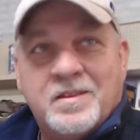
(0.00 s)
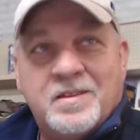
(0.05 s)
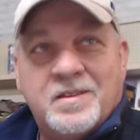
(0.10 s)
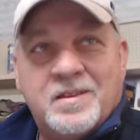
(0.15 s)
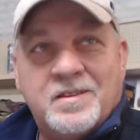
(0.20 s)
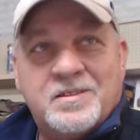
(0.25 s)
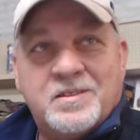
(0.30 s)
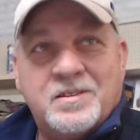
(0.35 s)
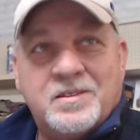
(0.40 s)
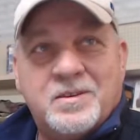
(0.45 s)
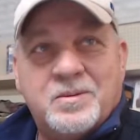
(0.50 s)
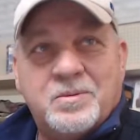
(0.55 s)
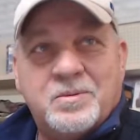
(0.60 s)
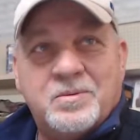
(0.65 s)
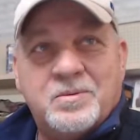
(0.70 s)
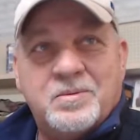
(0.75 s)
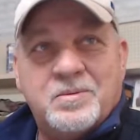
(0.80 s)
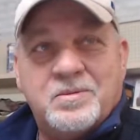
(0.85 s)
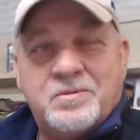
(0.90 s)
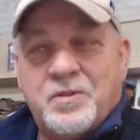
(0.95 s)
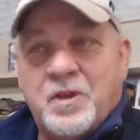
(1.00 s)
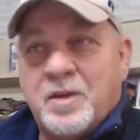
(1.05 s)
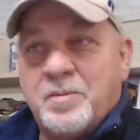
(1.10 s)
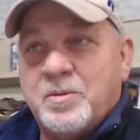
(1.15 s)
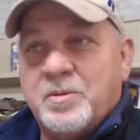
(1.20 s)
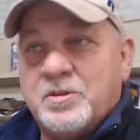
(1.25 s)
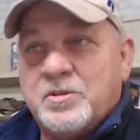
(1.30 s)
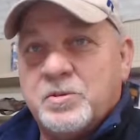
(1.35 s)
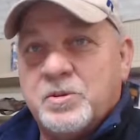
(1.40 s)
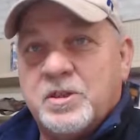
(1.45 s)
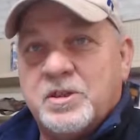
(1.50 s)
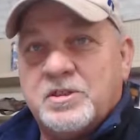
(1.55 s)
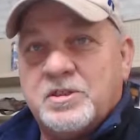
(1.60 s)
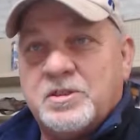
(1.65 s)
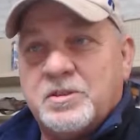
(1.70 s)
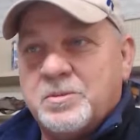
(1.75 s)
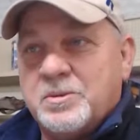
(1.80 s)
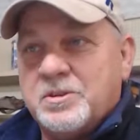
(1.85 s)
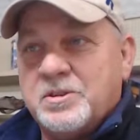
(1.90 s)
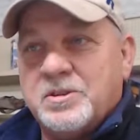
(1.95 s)
That's a family
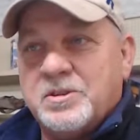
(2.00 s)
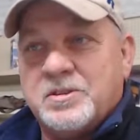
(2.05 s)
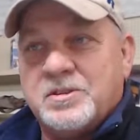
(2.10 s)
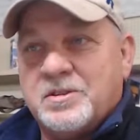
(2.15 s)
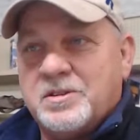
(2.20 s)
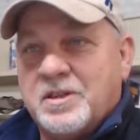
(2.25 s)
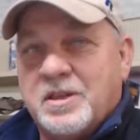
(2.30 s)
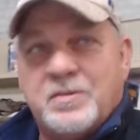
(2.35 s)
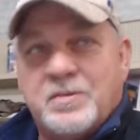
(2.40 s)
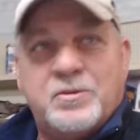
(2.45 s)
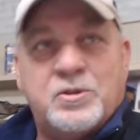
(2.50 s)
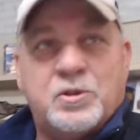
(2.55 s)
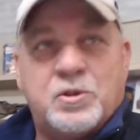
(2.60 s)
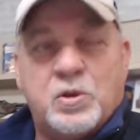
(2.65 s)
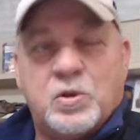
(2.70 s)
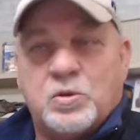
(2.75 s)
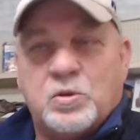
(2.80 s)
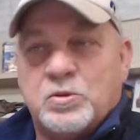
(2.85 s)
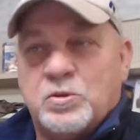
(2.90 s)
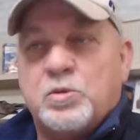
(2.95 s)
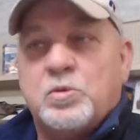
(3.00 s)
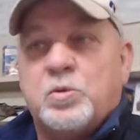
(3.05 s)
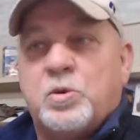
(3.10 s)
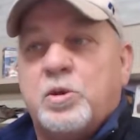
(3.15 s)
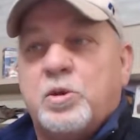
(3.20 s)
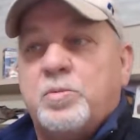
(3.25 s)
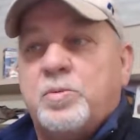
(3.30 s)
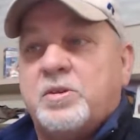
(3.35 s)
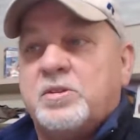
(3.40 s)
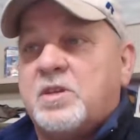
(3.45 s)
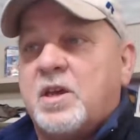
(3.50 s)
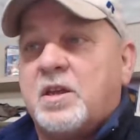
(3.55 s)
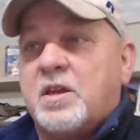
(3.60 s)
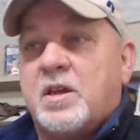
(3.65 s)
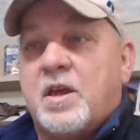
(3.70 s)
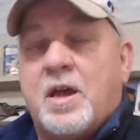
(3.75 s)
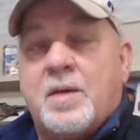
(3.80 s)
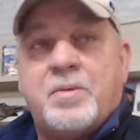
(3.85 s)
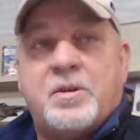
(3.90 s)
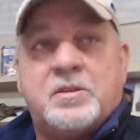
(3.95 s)
tradition. Even the girl, little Ruby's
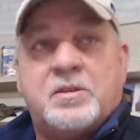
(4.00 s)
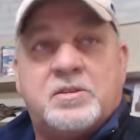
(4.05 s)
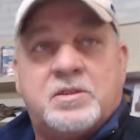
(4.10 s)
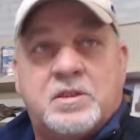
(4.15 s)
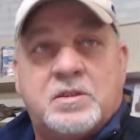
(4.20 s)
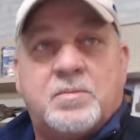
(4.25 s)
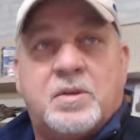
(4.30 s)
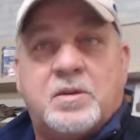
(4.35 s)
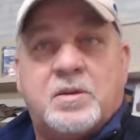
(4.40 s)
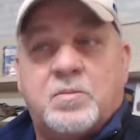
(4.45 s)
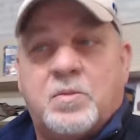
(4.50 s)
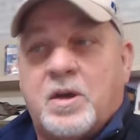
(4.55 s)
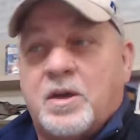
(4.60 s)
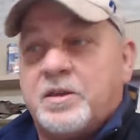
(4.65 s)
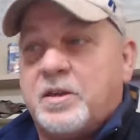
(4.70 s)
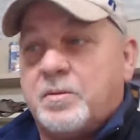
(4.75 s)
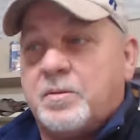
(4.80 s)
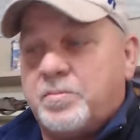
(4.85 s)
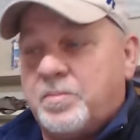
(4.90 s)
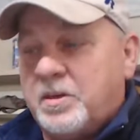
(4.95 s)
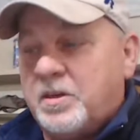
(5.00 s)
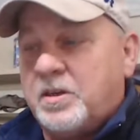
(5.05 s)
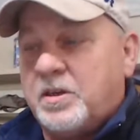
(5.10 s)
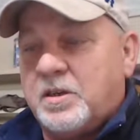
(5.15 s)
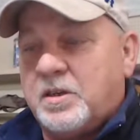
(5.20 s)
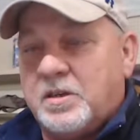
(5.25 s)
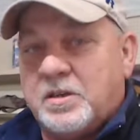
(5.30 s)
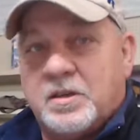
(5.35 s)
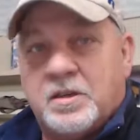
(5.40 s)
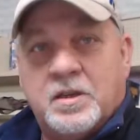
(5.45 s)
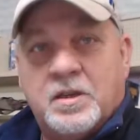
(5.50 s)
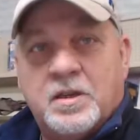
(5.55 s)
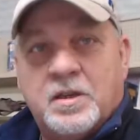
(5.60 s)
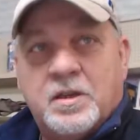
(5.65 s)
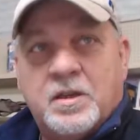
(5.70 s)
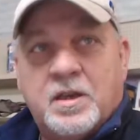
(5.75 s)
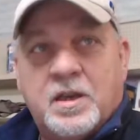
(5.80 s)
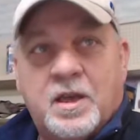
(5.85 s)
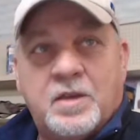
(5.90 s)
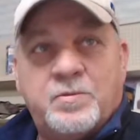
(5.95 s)
she may wind up being
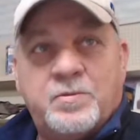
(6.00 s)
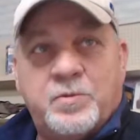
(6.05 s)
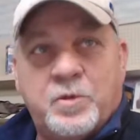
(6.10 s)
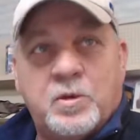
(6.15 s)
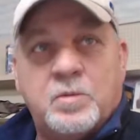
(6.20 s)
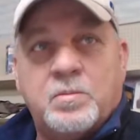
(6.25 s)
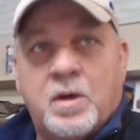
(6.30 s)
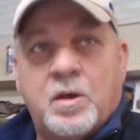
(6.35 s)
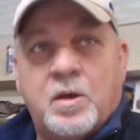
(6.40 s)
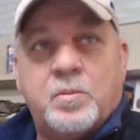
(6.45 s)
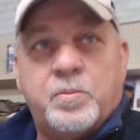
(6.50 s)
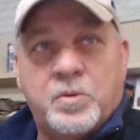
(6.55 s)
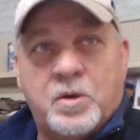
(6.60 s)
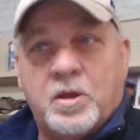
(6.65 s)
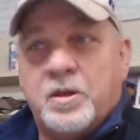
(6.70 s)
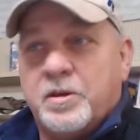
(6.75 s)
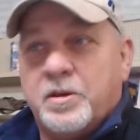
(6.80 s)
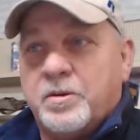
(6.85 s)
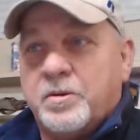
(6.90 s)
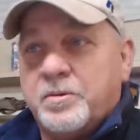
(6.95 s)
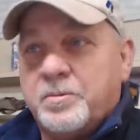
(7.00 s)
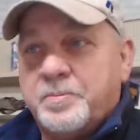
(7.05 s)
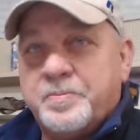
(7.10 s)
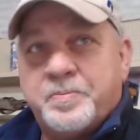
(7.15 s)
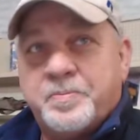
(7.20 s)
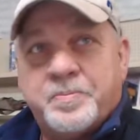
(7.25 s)
a football player.